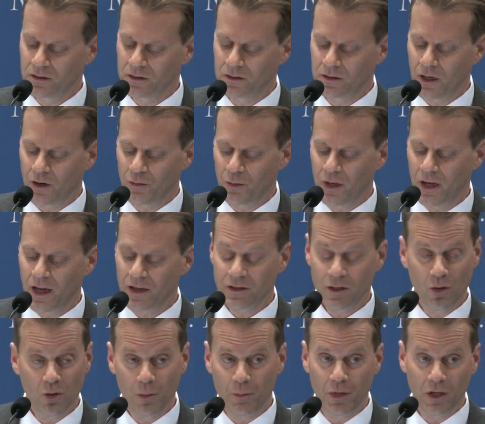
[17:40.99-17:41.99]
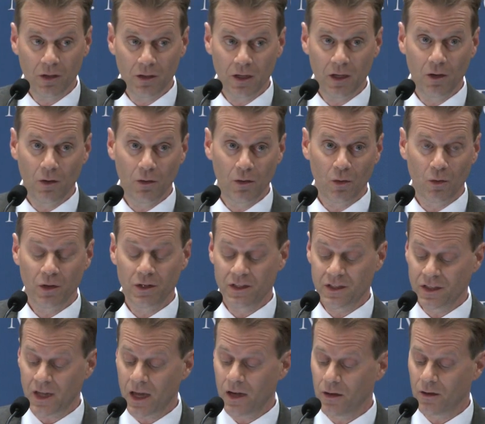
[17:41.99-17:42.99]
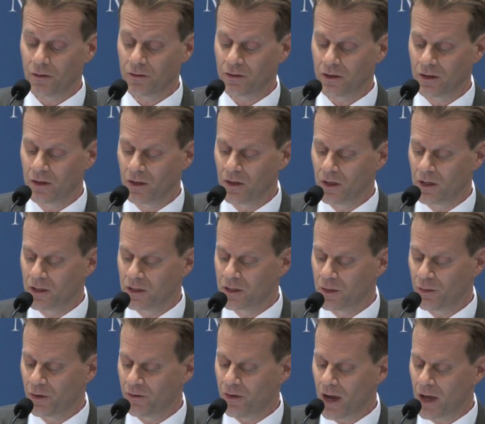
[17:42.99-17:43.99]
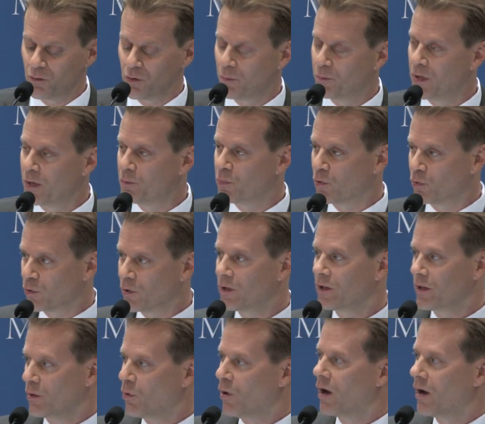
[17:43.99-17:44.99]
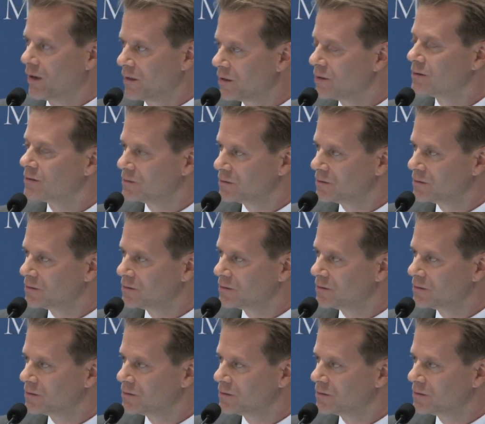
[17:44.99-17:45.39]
government has no ability nor incentive to provide what people really want,